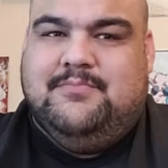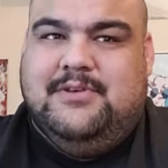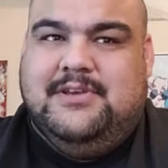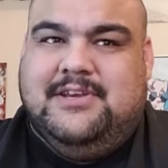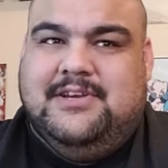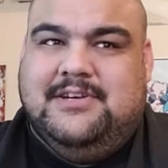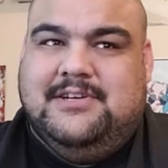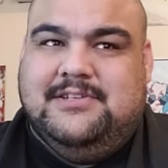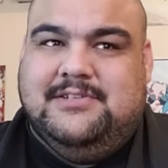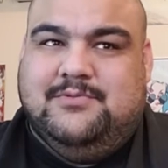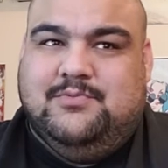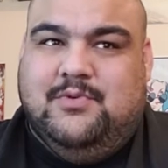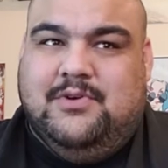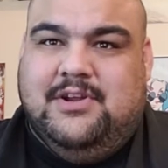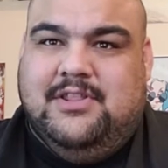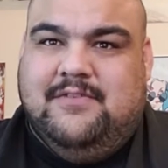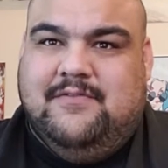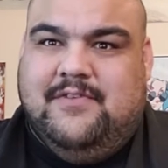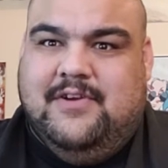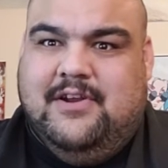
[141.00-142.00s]
because one
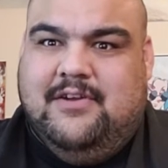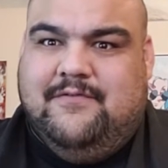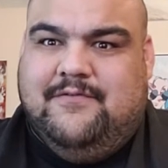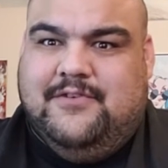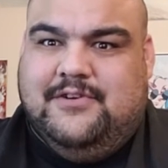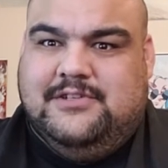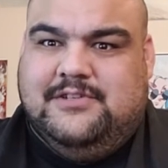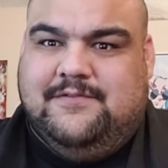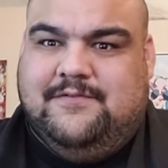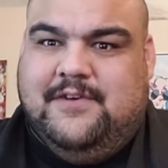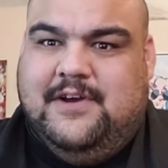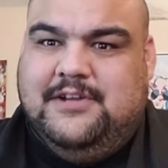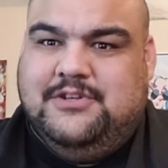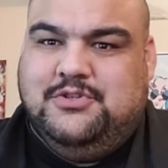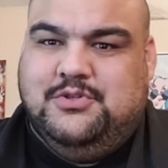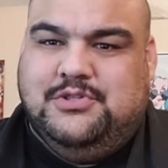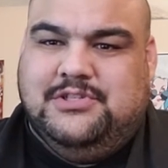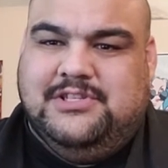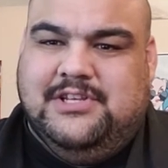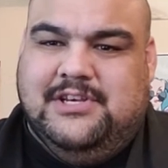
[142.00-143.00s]
of the very first fights
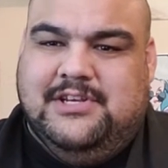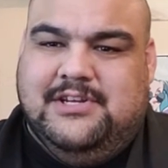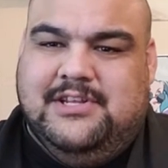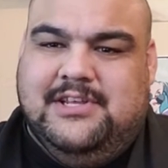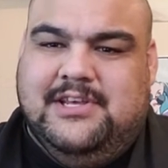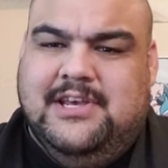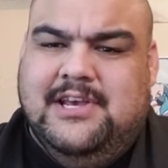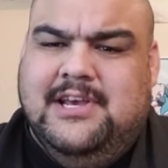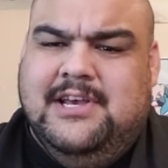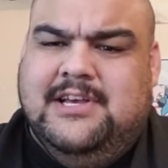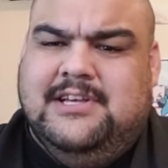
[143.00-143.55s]
you see in it